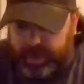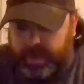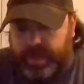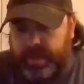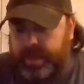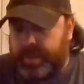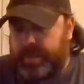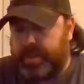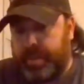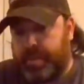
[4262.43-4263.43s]

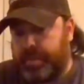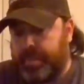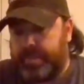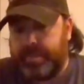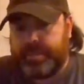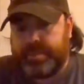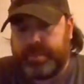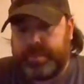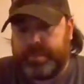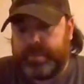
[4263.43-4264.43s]
and yeah,
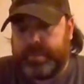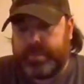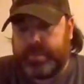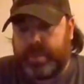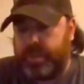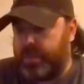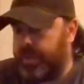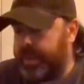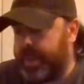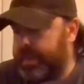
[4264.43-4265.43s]
the
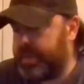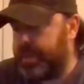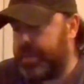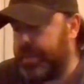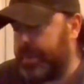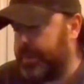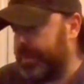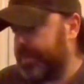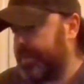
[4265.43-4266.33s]
Wolfpack is good too.